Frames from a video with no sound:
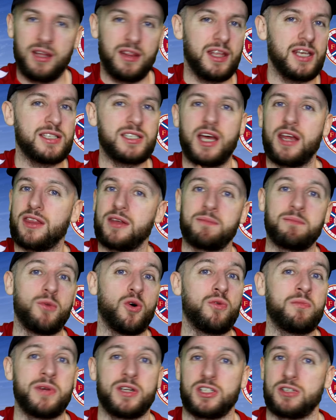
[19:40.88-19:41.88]
These are the
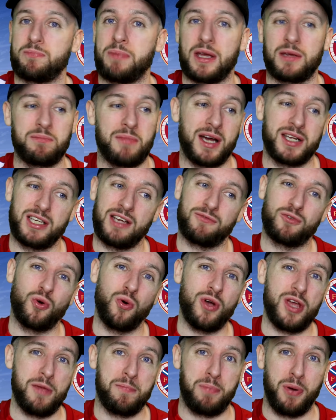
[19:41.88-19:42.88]
moments, big man. You've
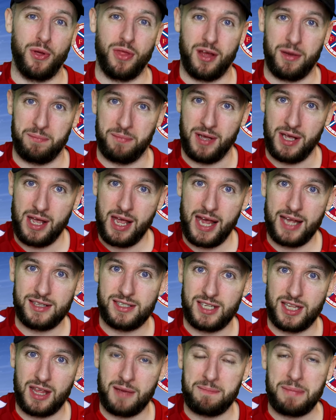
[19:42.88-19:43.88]
got to put them
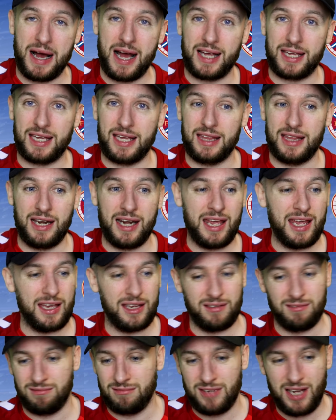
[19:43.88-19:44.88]
into the back of the net
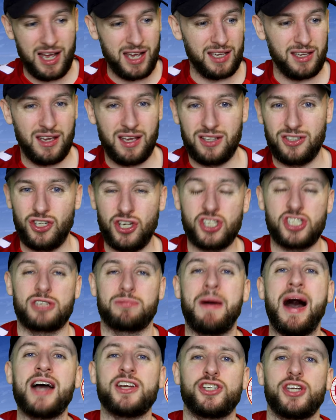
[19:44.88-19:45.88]
and aye, just
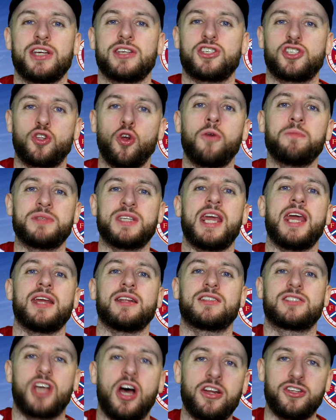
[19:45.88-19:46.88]
smash it. Stop
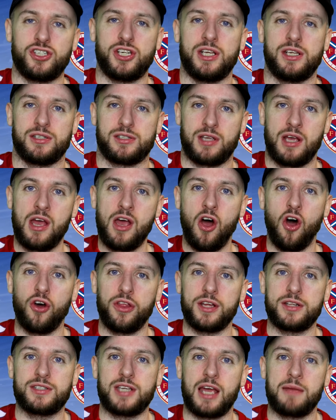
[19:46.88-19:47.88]
taking touches all
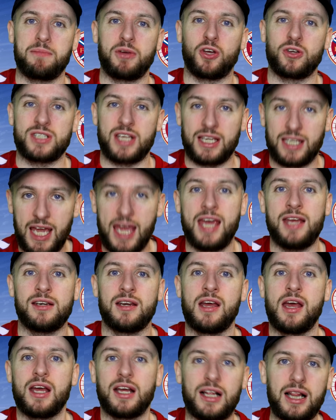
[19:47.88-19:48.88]
the time, because
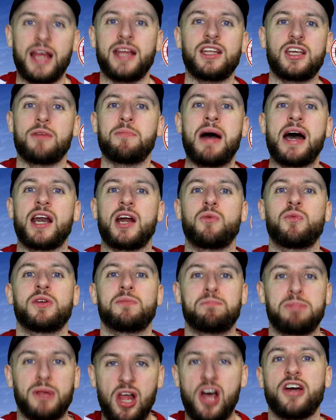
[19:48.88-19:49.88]
again, Glenn Kamara
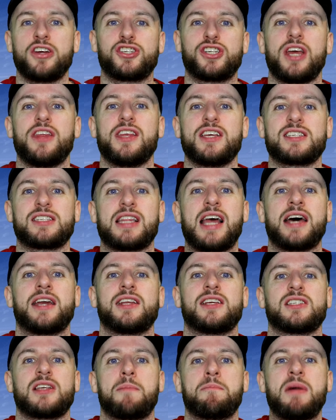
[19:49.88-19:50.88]
would blush at this
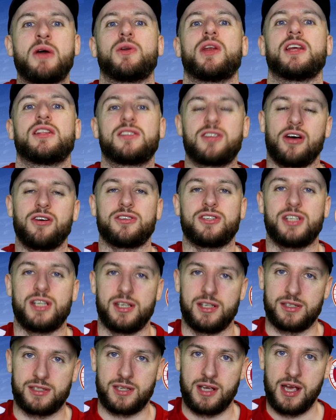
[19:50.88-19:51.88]
laddie's amount of
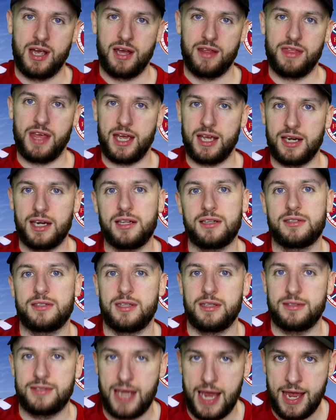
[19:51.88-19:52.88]
touches that he needs
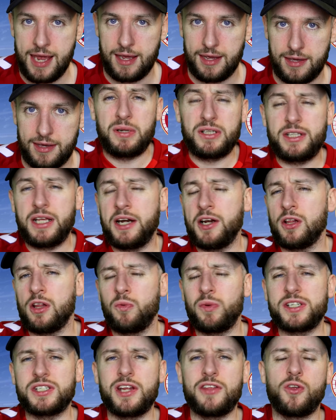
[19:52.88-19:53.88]
to take. But Danilo
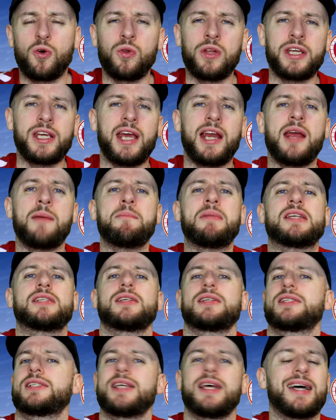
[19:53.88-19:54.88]
wasn't the only unit to miss
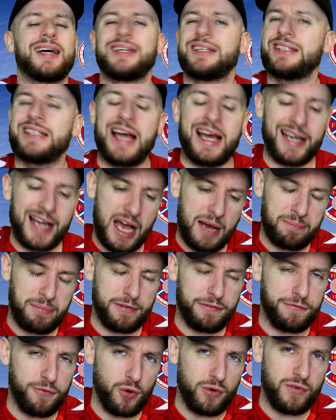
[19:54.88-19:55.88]
a sitter. Nana,
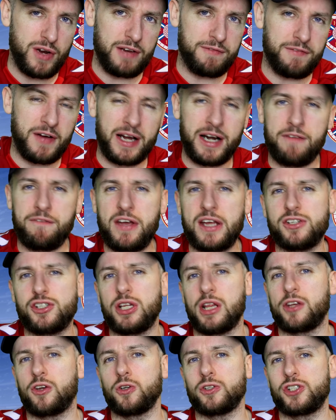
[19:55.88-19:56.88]
before Ridvan
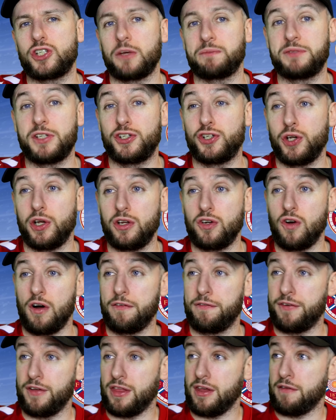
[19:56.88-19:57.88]
eventually got substituted
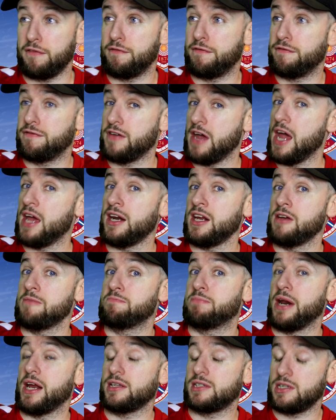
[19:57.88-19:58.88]
off for the very
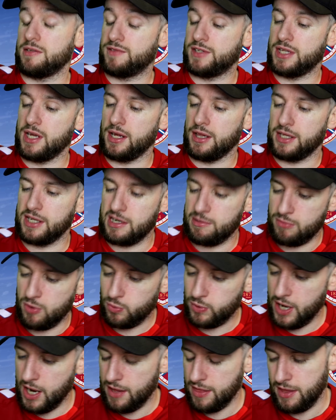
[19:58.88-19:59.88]
impressive Sterling, and we'll
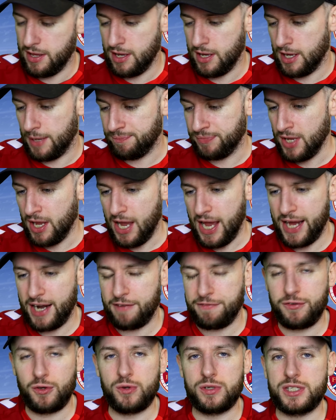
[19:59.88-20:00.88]
get there in a
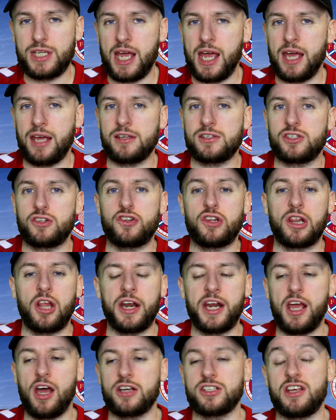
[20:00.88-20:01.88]
few settings.
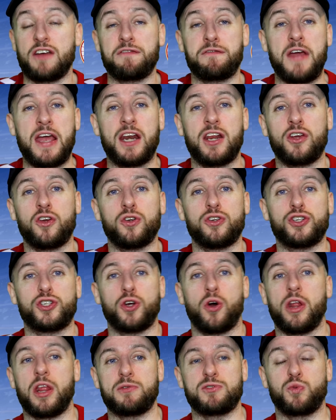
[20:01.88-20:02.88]
Lunny has a very good
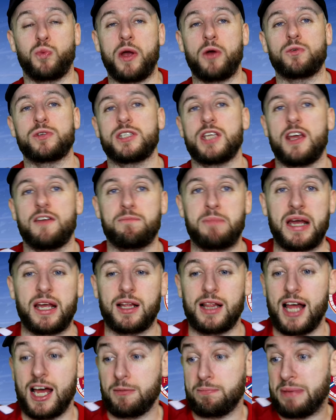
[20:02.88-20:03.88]
shot that was well saved by
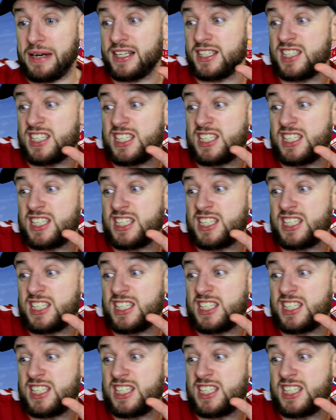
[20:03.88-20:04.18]
Clark, but it